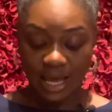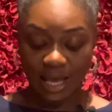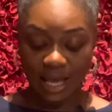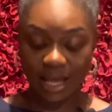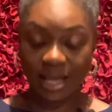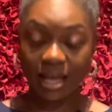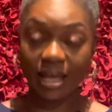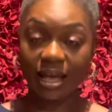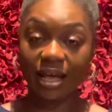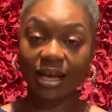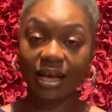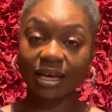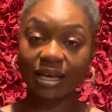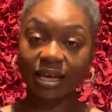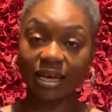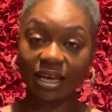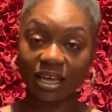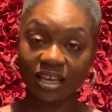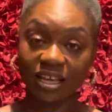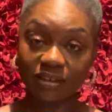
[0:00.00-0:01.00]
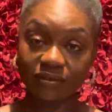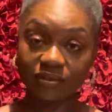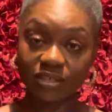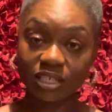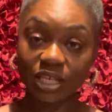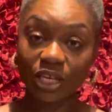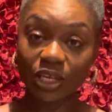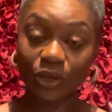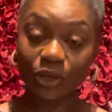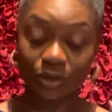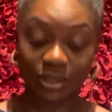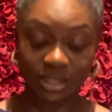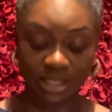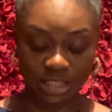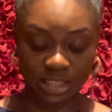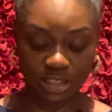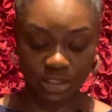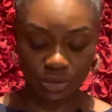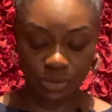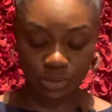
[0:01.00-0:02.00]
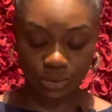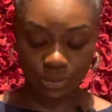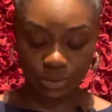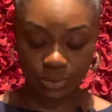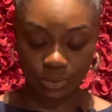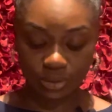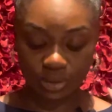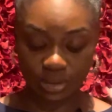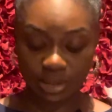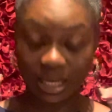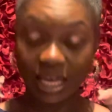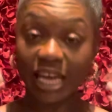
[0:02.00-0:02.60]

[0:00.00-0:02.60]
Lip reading: It gives your tissues